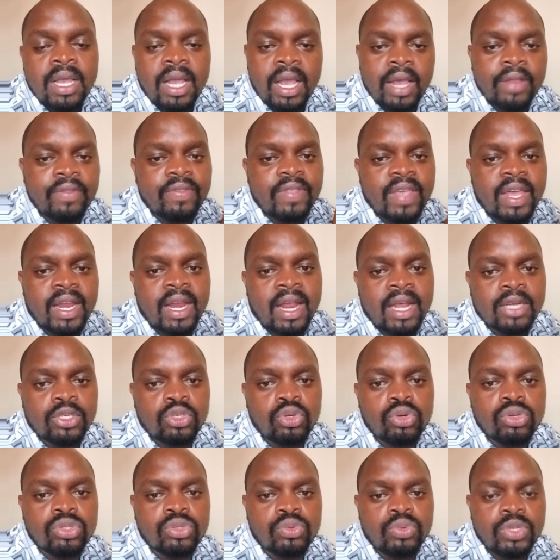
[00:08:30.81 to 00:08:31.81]
And there are
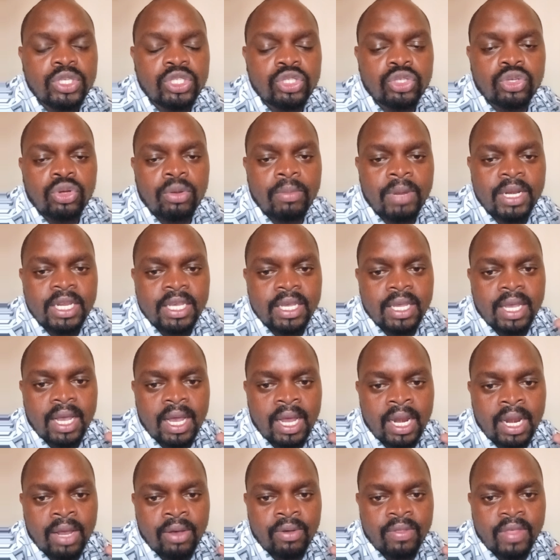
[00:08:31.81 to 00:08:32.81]
tools which normally
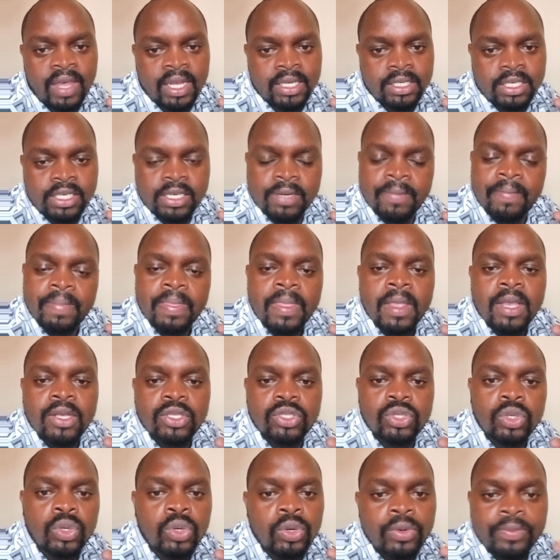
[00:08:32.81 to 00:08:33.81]
allow that.
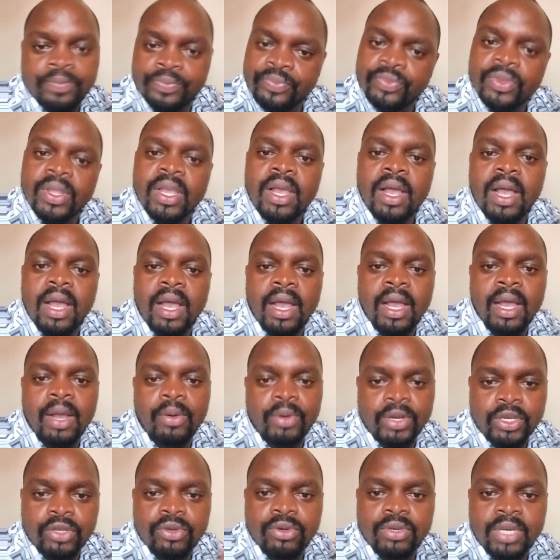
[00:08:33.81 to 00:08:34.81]
So
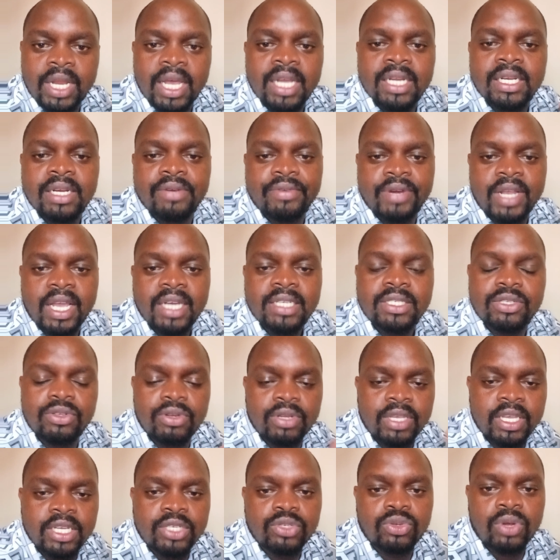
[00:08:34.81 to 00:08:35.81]
when you learn React,
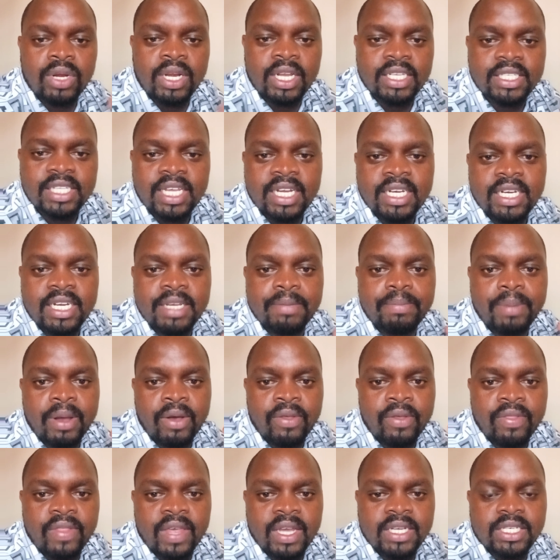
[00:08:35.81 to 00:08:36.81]
you'll get to understand deeper
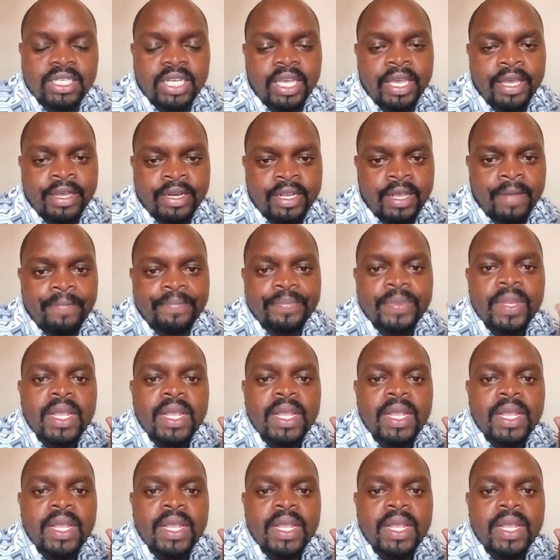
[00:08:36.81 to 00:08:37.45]
on that area.